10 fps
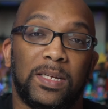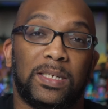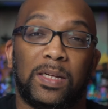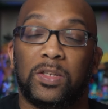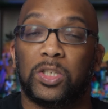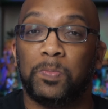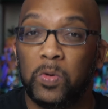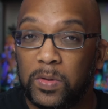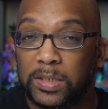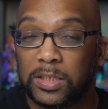It's not the
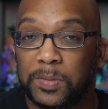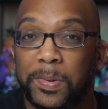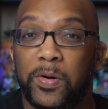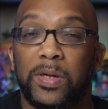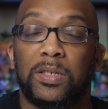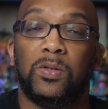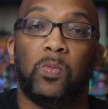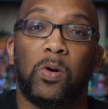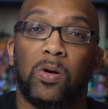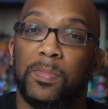smoothest experience in
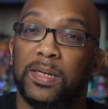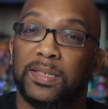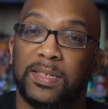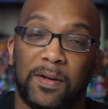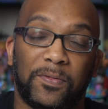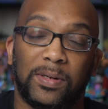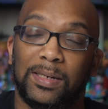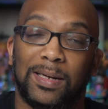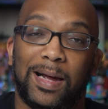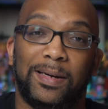the world, but it's
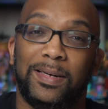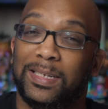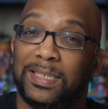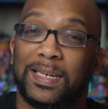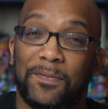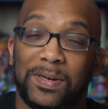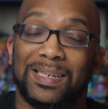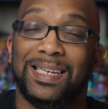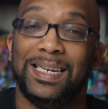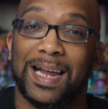
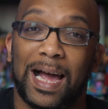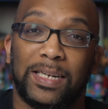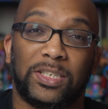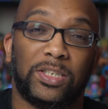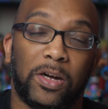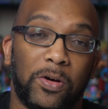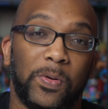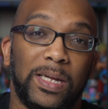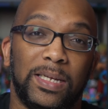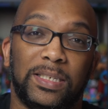definitely not
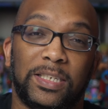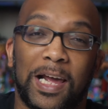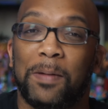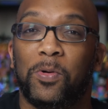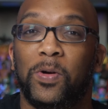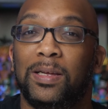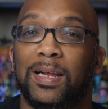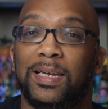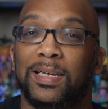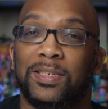stuttering and stammering
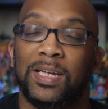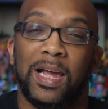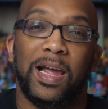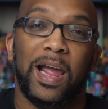like it's